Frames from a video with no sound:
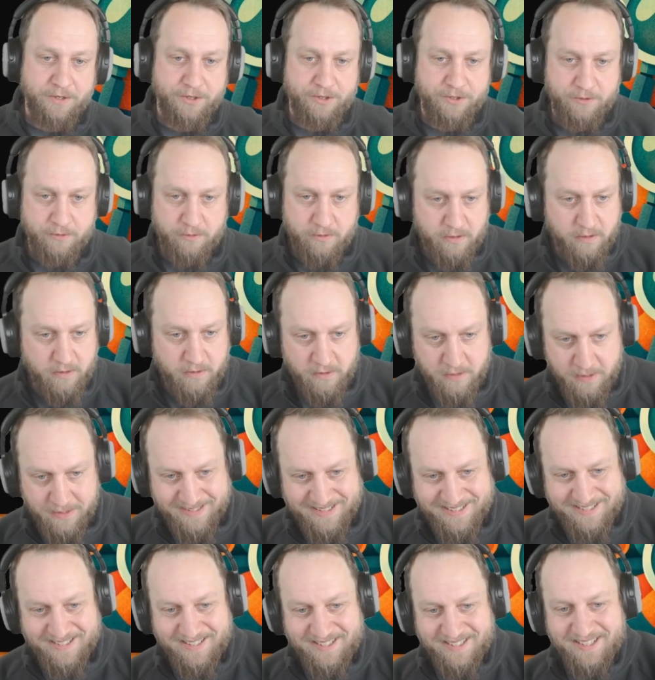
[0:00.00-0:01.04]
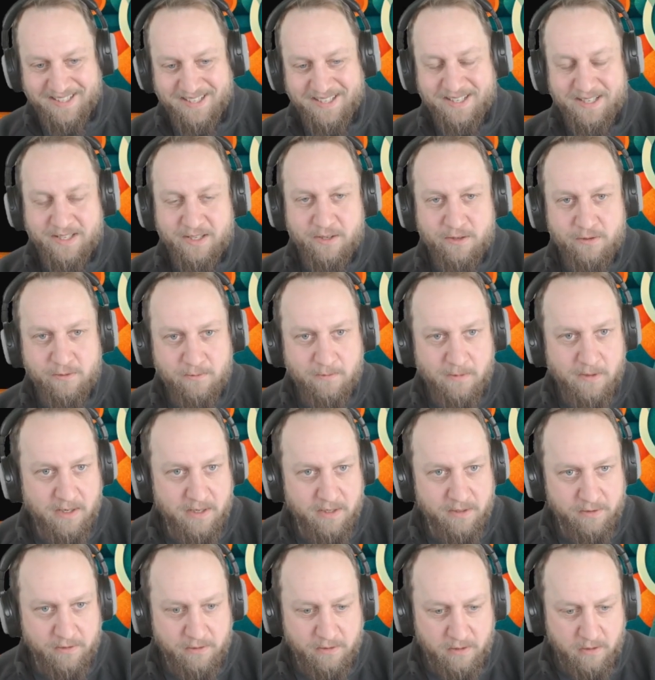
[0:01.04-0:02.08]
sure you are
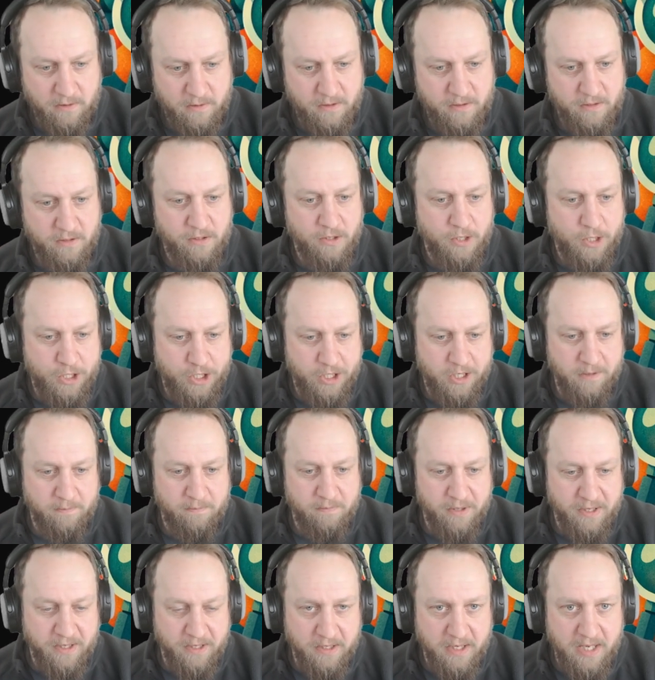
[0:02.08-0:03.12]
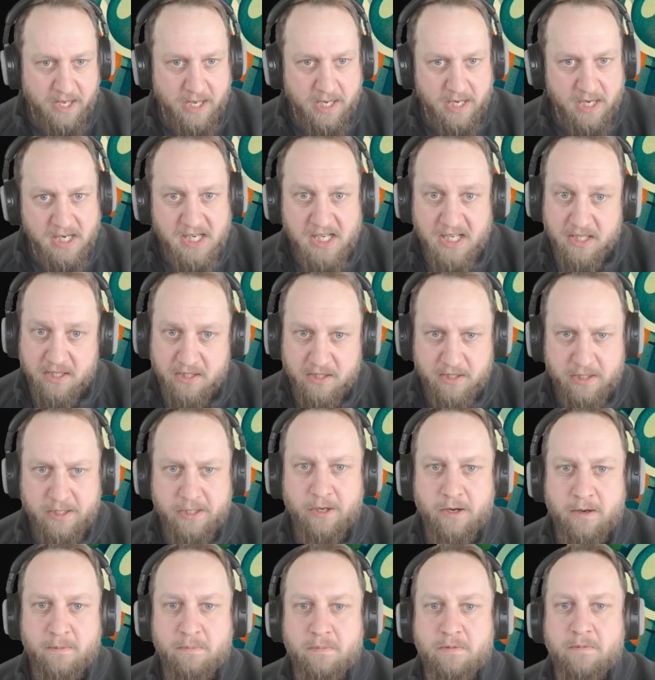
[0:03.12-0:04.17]
not shipping AI
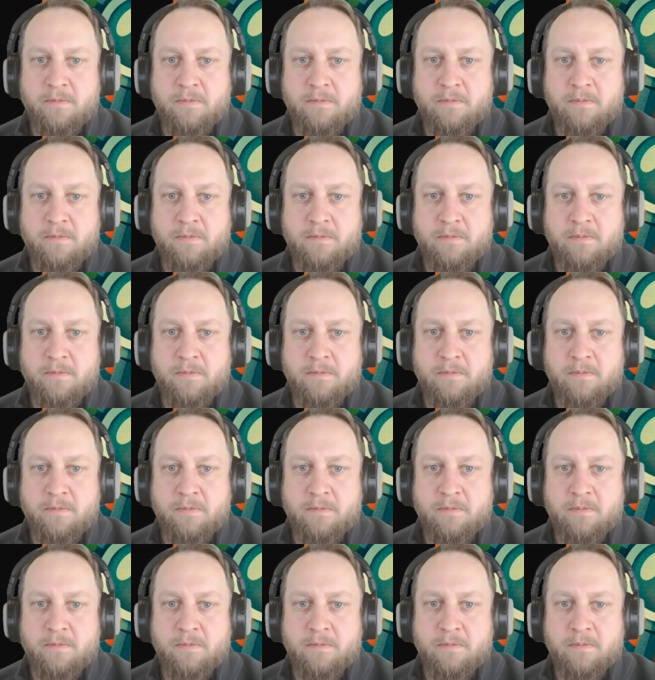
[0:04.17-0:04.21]
slop,